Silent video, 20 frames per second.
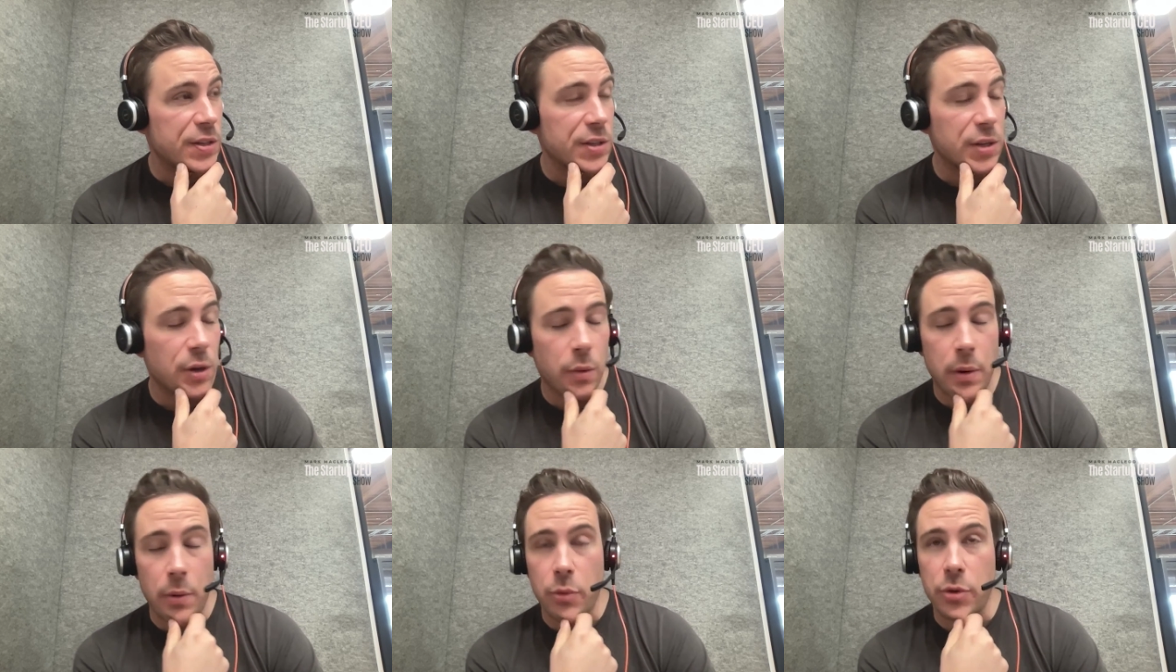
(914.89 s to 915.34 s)

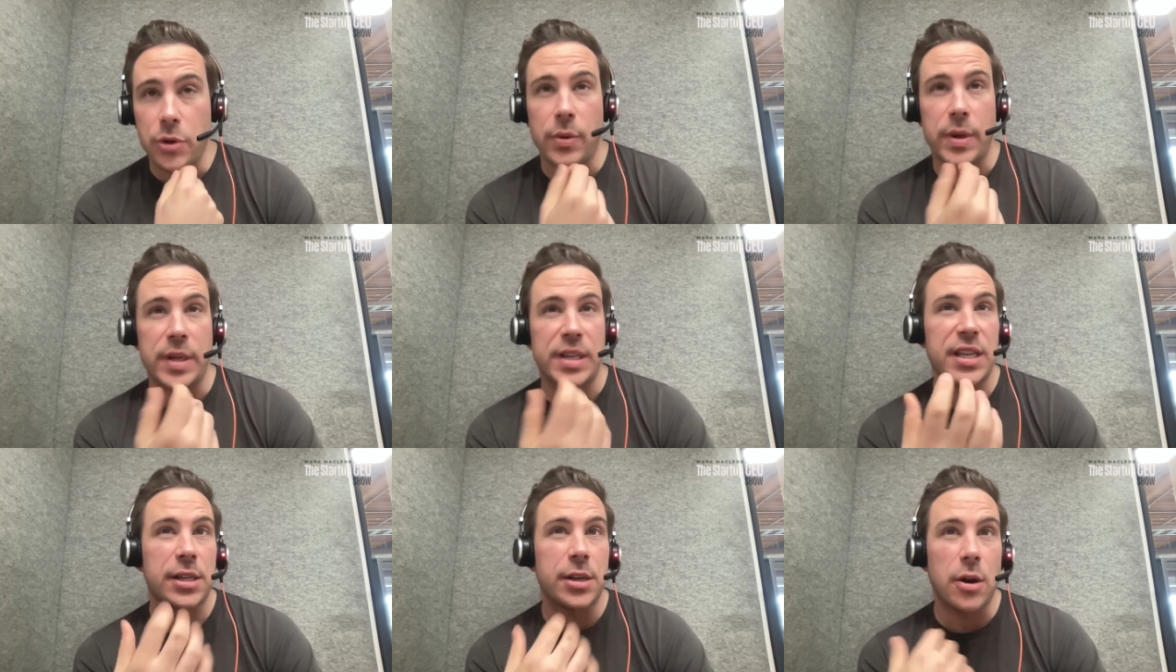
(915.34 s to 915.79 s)
So we were
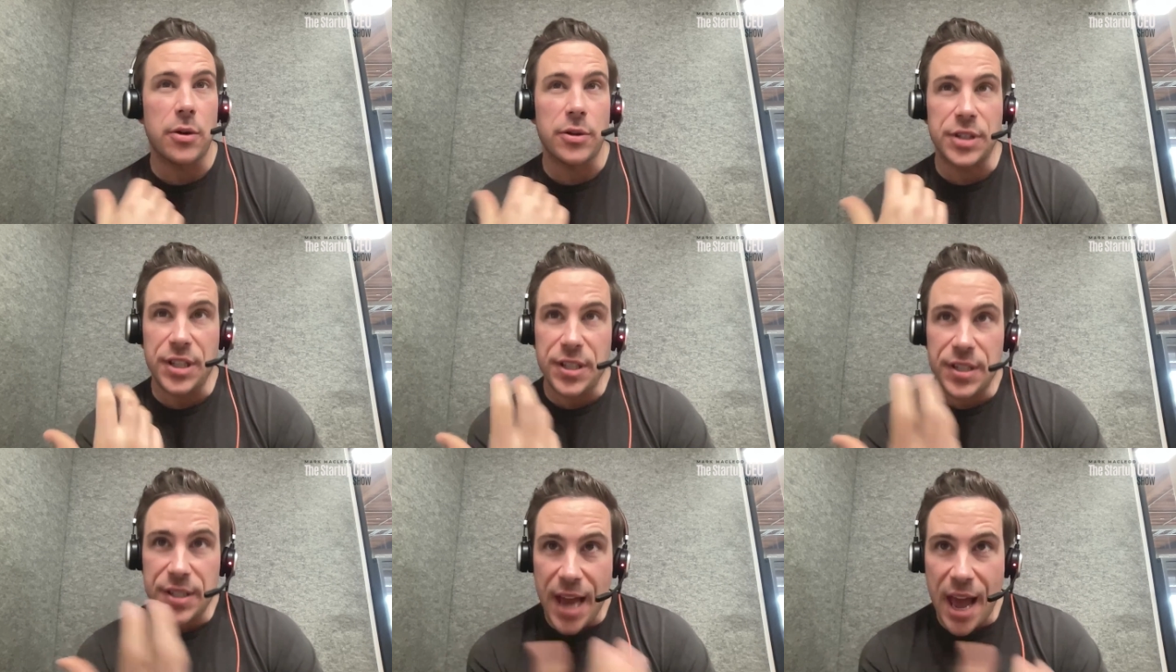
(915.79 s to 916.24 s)
doing
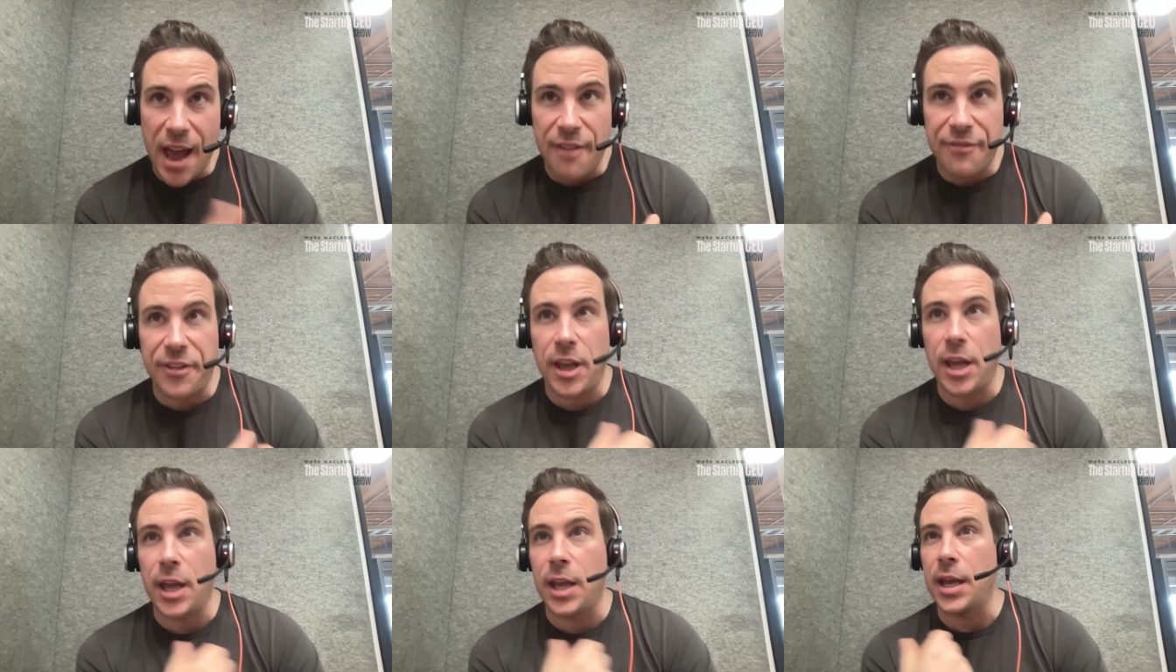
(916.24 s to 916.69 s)
technology
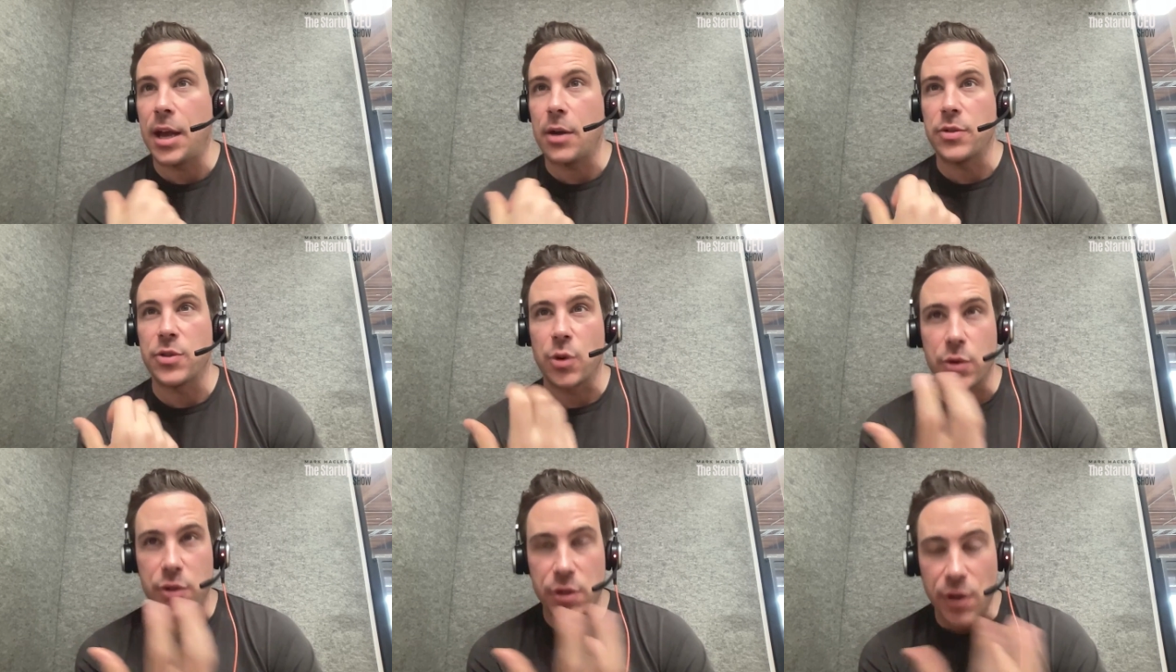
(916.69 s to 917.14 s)
staffing,
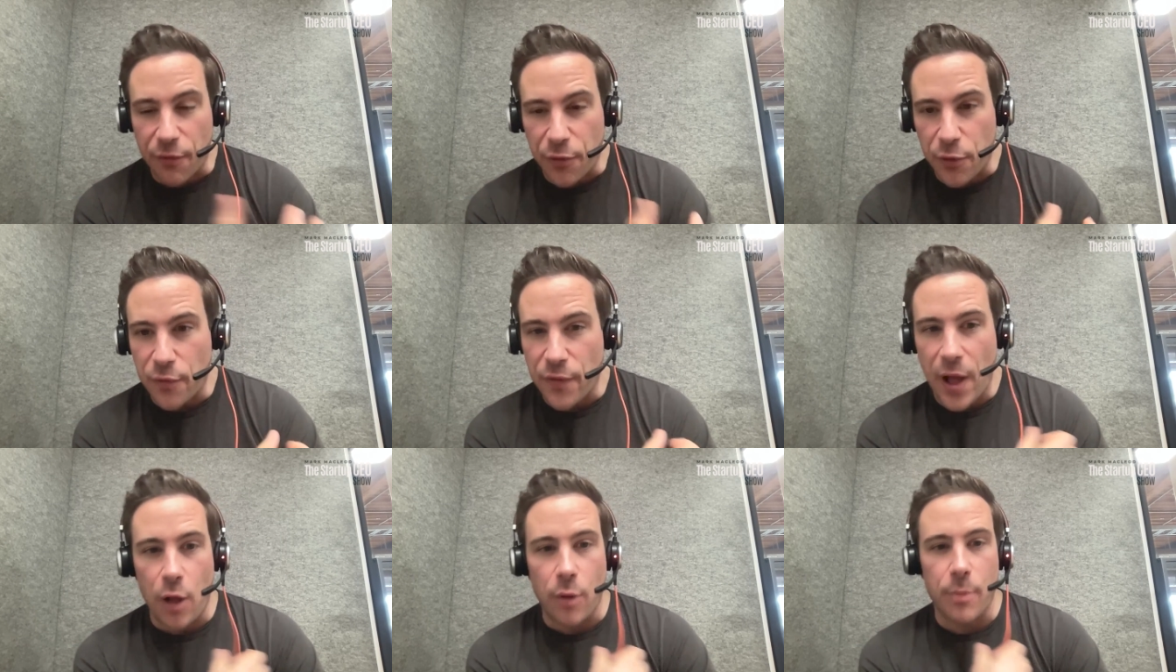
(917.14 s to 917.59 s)
outsourced software
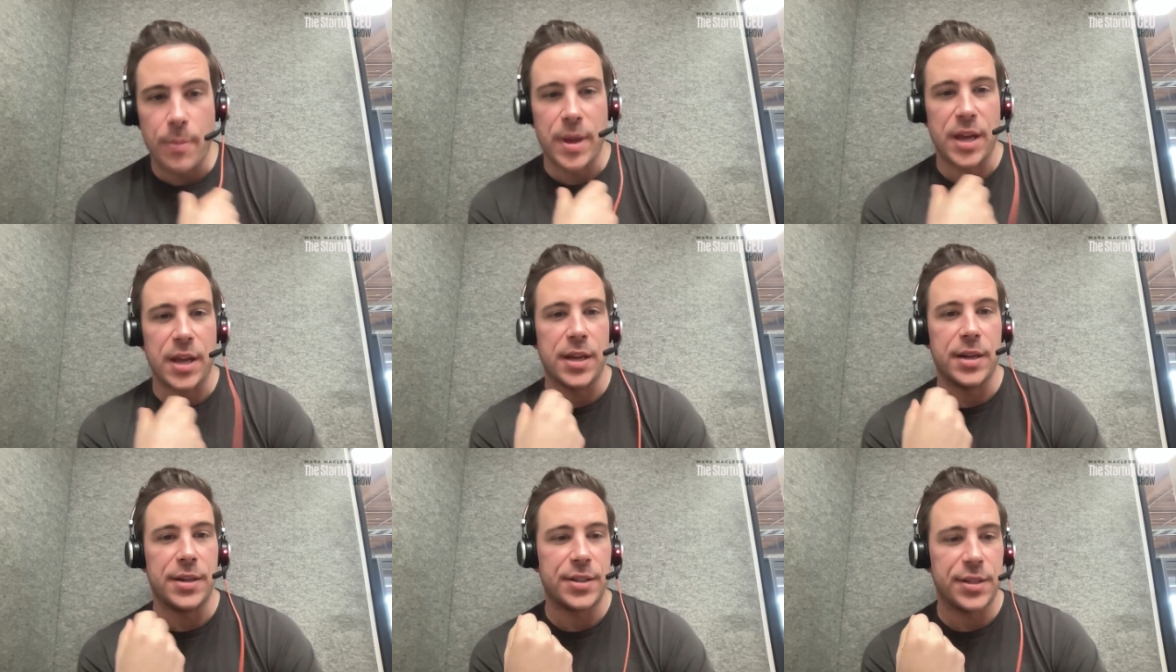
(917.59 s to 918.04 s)

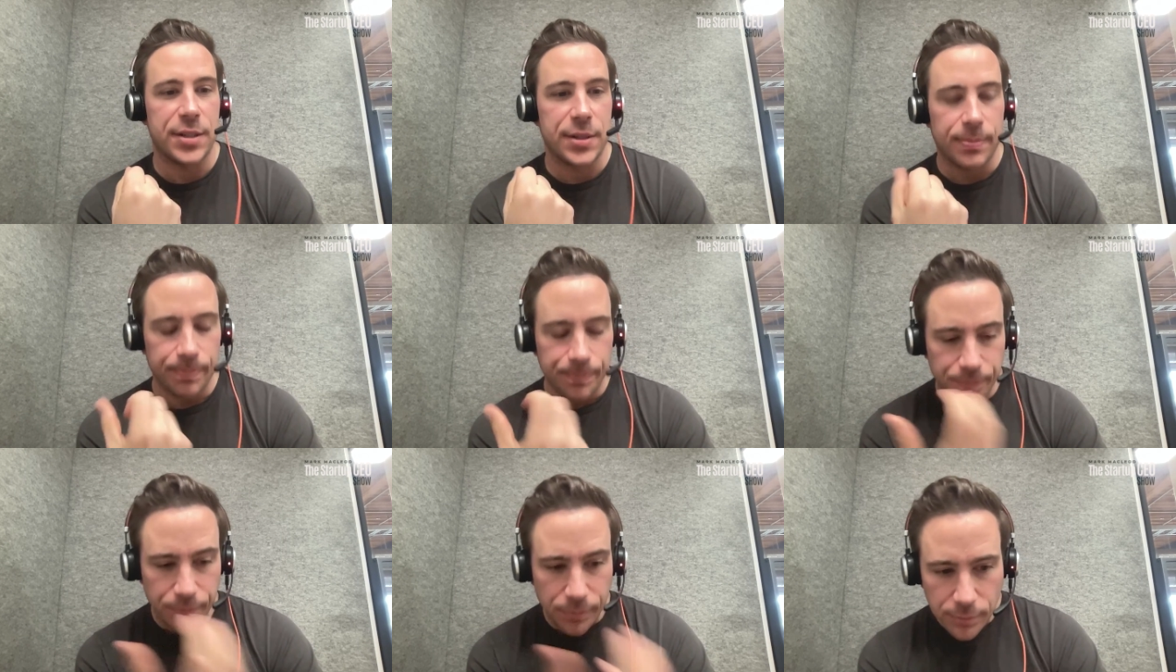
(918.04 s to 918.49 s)
development,
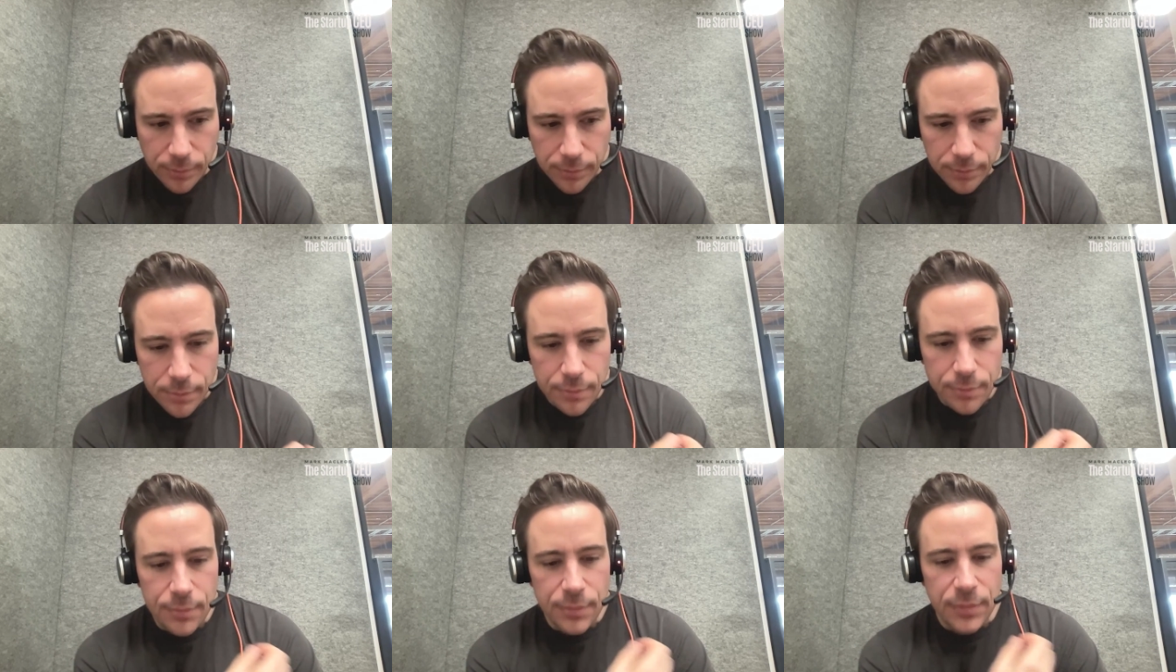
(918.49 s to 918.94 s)

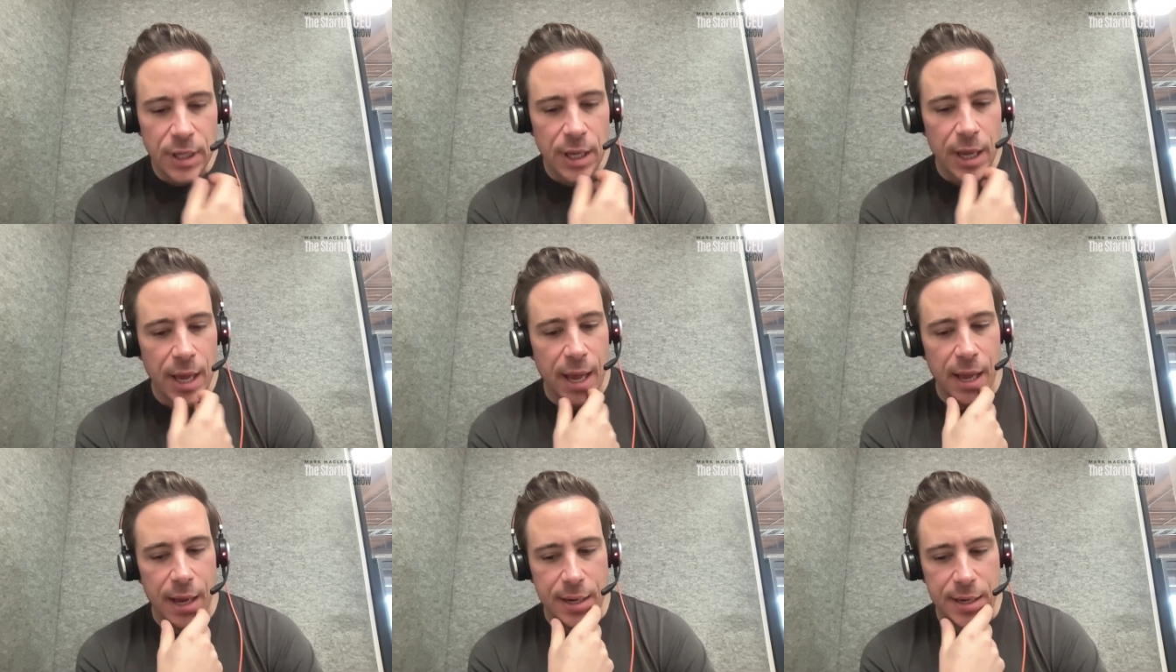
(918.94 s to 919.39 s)

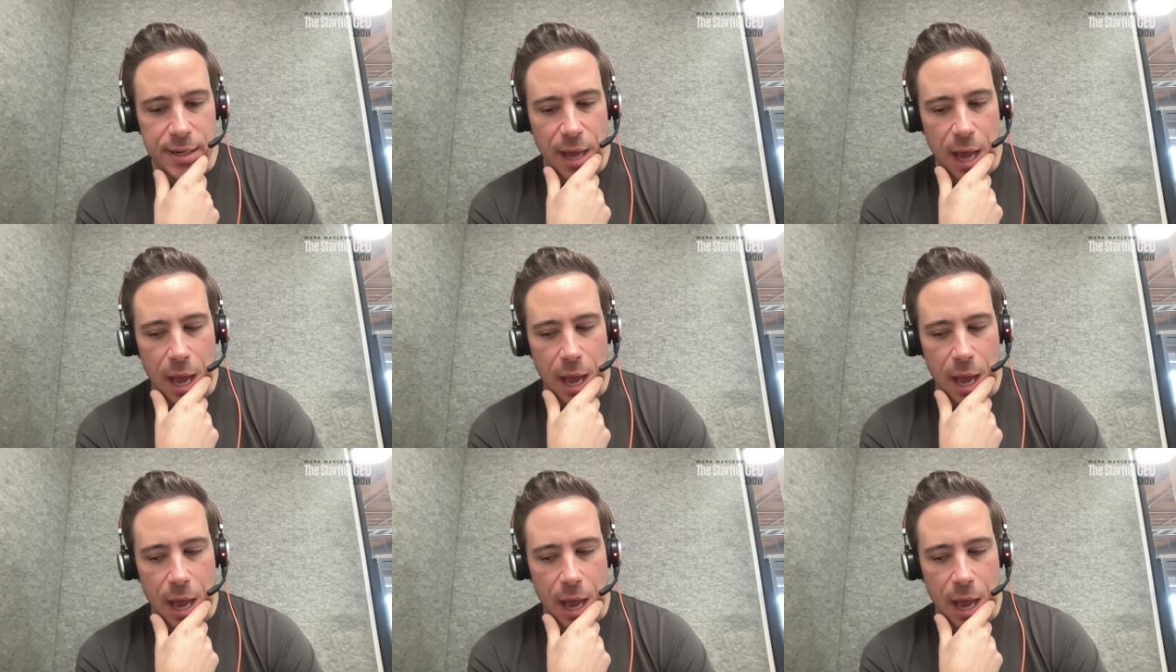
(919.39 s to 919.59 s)
and